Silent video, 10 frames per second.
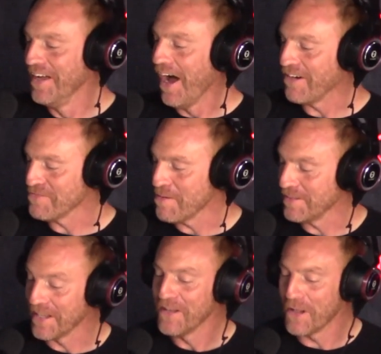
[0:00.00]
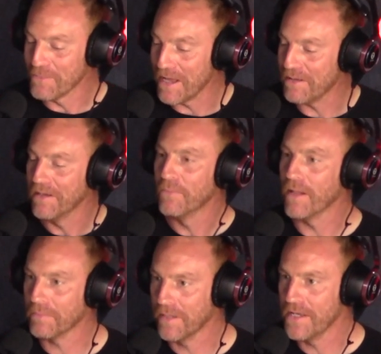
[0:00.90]
I remembered. No, mate,
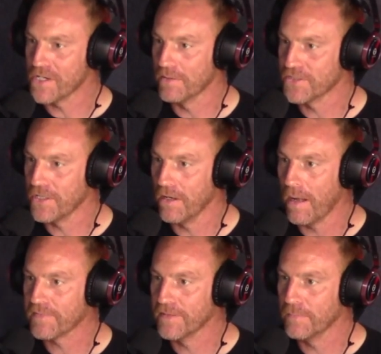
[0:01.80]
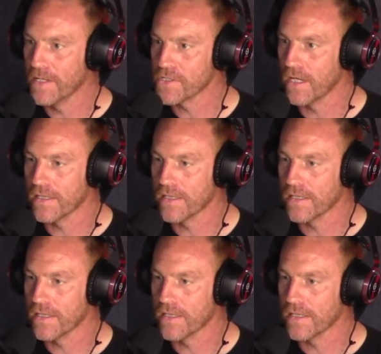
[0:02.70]
welcome to the H-Hour Studio. Absolute pleasure.